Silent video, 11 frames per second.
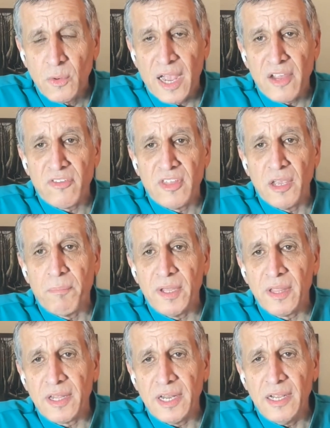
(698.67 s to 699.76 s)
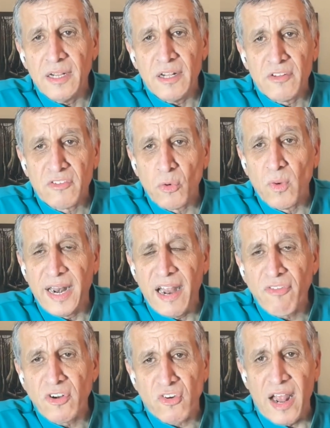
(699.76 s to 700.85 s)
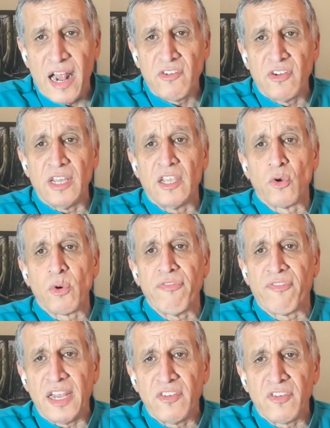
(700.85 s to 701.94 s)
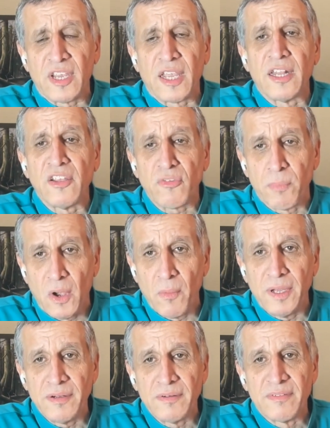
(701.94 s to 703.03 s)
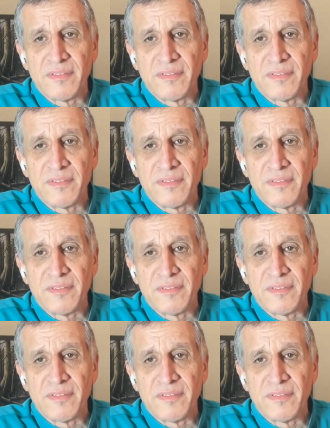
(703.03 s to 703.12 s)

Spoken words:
who has the ability to whatever tragedy you're facing in this moment,